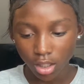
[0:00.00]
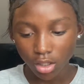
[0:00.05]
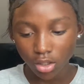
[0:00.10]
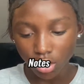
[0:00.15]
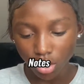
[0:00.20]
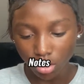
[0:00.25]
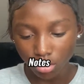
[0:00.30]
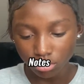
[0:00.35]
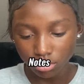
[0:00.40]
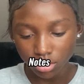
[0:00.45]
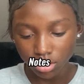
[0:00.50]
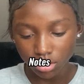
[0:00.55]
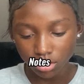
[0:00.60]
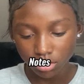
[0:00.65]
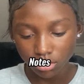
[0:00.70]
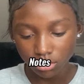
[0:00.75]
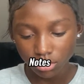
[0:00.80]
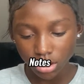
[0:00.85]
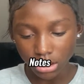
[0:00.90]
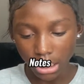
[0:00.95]
notes,
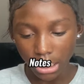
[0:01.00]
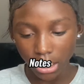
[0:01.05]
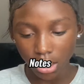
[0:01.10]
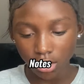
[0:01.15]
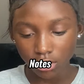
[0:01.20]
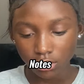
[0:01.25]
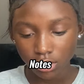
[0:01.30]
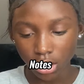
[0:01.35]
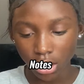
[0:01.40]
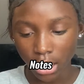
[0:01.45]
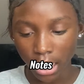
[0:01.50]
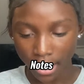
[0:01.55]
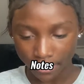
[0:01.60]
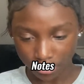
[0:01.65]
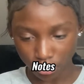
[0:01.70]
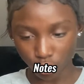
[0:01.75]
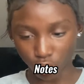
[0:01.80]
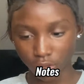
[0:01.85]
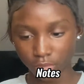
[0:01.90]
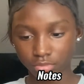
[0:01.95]
settings, and app
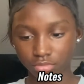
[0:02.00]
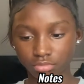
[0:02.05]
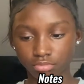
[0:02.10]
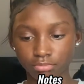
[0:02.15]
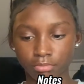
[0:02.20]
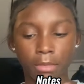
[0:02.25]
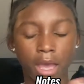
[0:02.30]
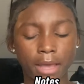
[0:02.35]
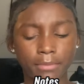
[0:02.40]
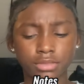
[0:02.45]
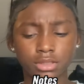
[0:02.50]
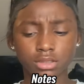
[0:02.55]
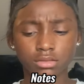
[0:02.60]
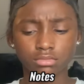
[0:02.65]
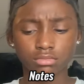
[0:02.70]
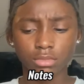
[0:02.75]
store, maps.